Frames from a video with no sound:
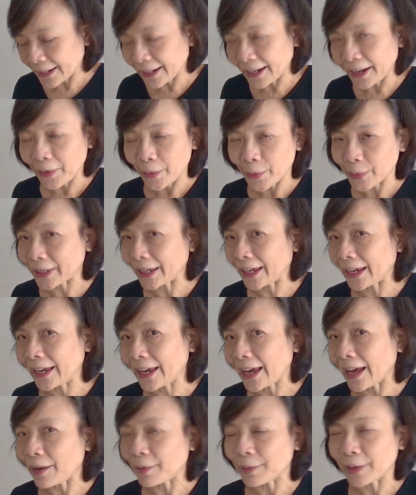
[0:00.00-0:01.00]
that
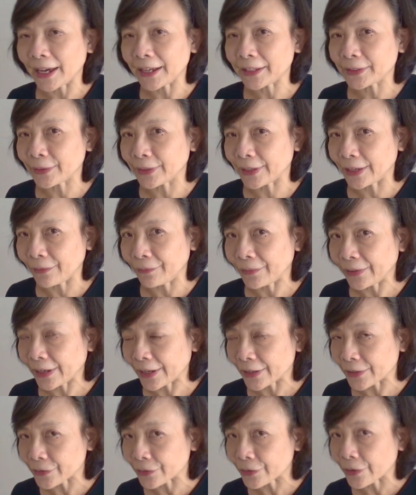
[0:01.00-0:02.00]
okay, I would like to give it
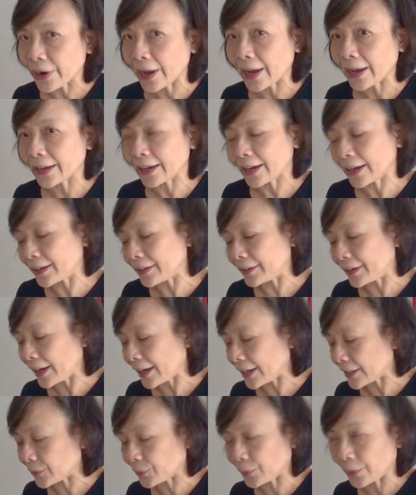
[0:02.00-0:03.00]
a try, and
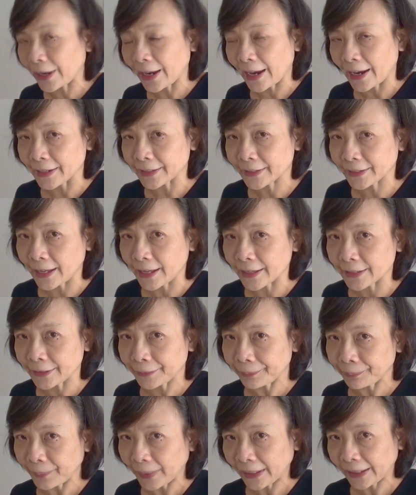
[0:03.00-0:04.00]
that is where I
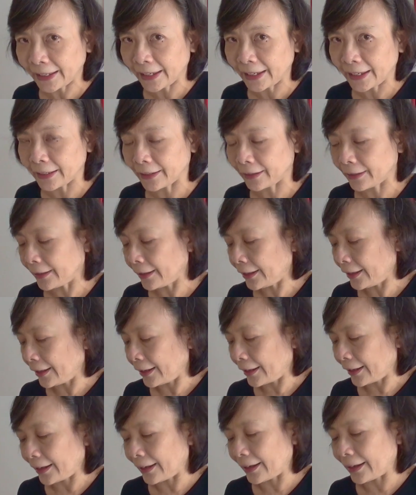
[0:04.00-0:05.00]
started baking,
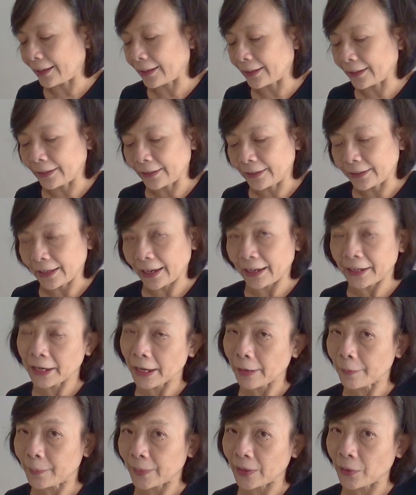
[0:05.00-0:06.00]
and it
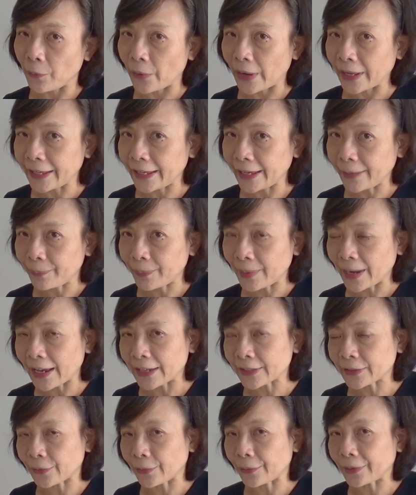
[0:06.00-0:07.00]
has been 1 year
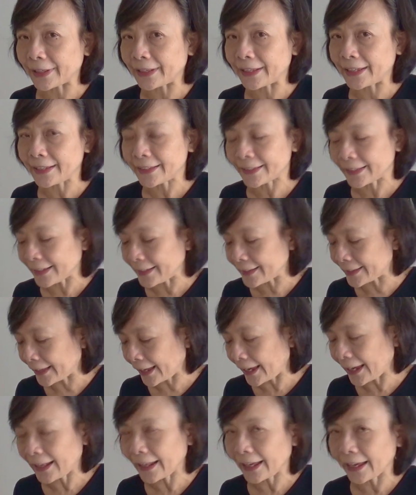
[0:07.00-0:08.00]
plus already since
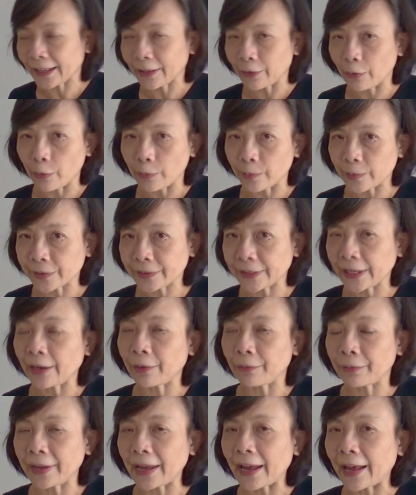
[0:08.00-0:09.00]
then, and almost
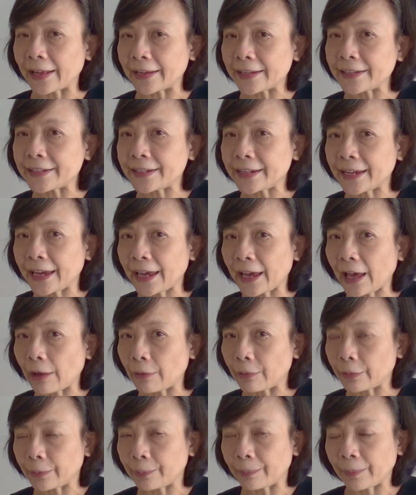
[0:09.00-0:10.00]
every other day
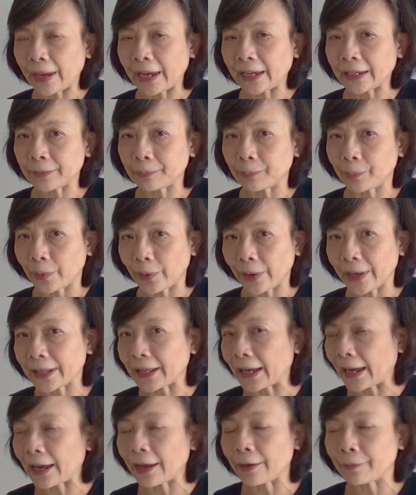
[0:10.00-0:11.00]
I will make bread.
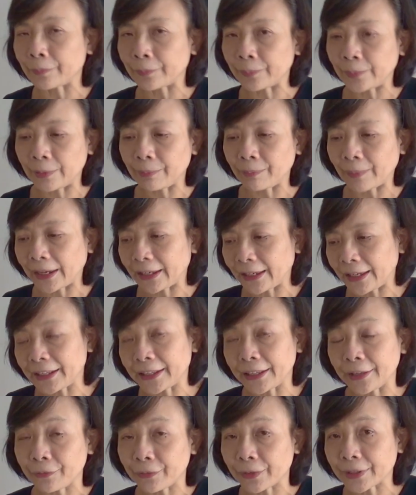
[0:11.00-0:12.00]
I have been making
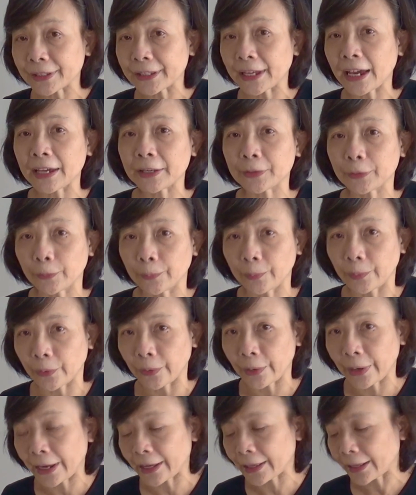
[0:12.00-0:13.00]
different types of
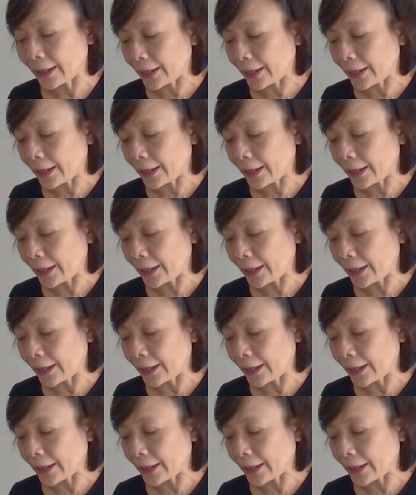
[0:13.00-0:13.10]
bread.